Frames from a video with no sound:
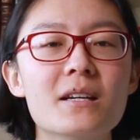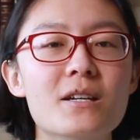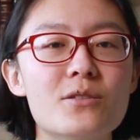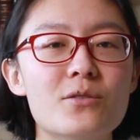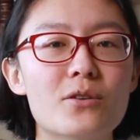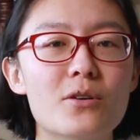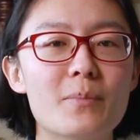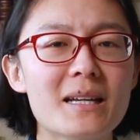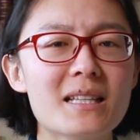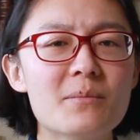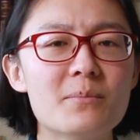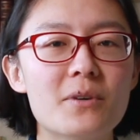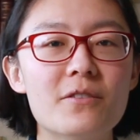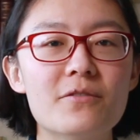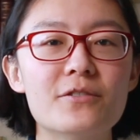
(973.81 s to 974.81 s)
So
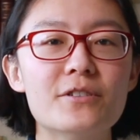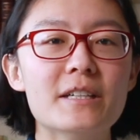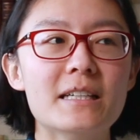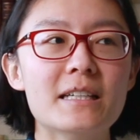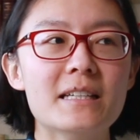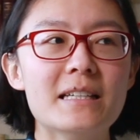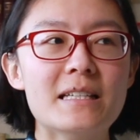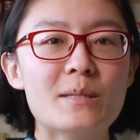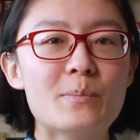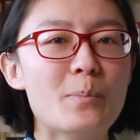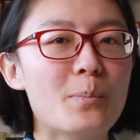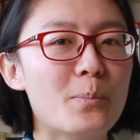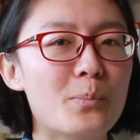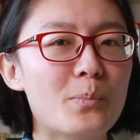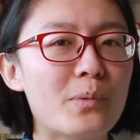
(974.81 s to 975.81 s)
Madame Bovary is
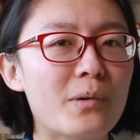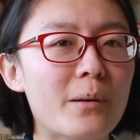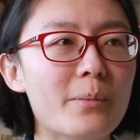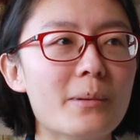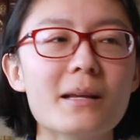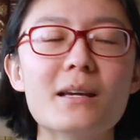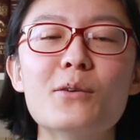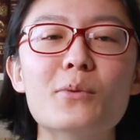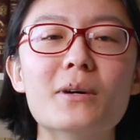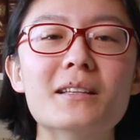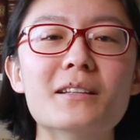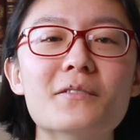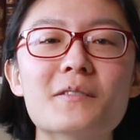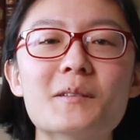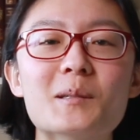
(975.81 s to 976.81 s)
probably
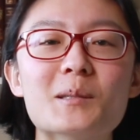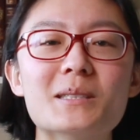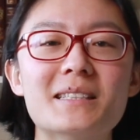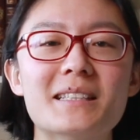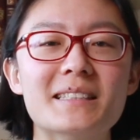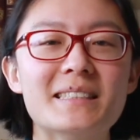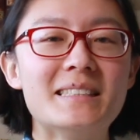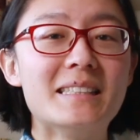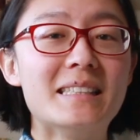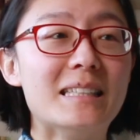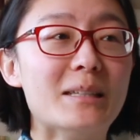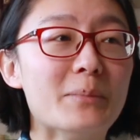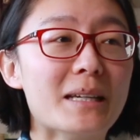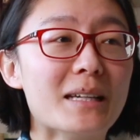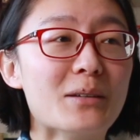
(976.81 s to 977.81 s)
one of those
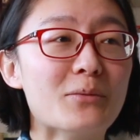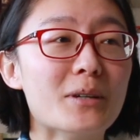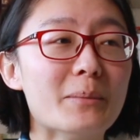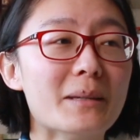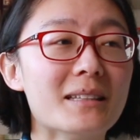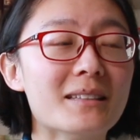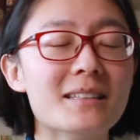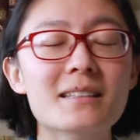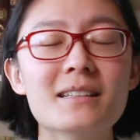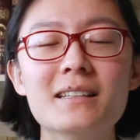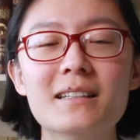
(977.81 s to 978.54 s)
scheming women,